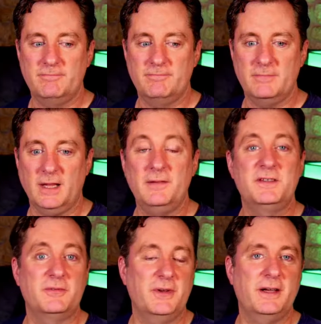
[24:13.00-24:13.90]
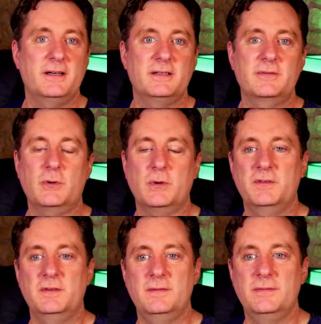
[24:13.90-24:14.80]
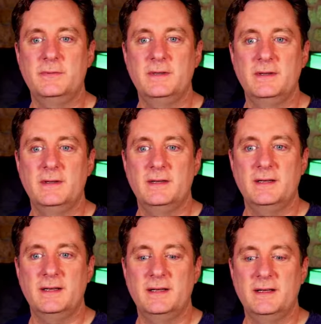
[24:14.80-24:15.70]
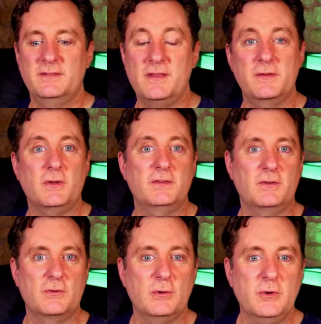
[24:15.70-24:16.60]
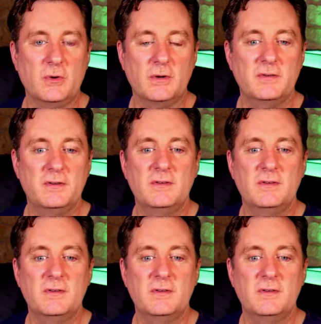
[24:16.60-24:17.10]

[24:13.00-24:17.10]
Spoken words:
Life's a Fair, of course, you've seen the Tolston Troubadours.